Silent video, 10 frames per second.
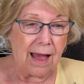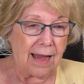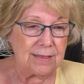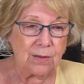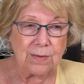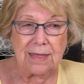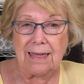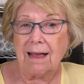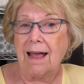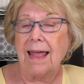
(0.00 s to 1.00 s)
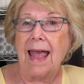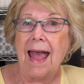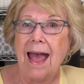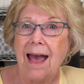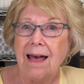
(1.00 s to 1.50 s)
I don't think I
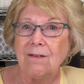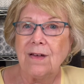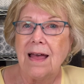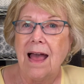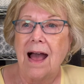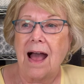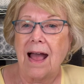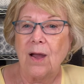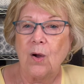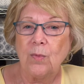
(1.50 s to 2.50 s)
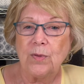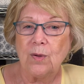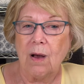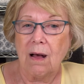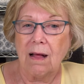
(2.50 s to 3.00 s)
have. I hope
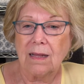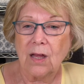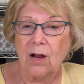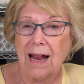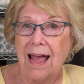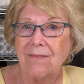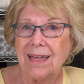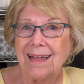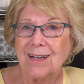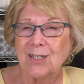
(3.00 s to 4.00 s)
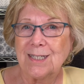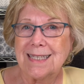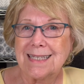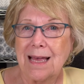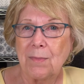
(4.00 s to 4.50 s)
you all are having a good
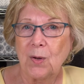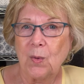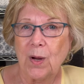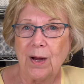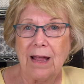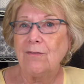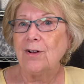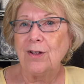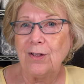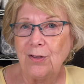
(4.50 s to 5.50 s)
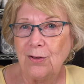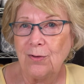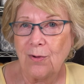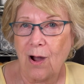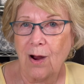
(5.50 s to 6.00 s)
summer wherever
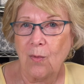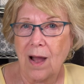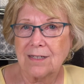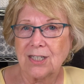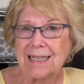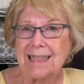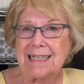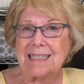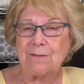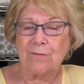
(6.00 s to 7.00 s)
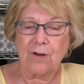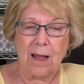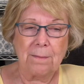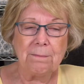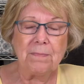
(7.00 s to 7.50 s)
you are watching this
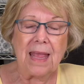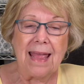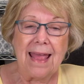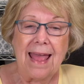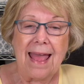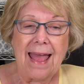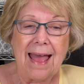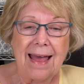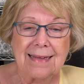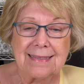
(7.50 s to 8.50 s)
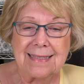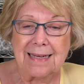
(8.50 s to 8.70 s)
from, and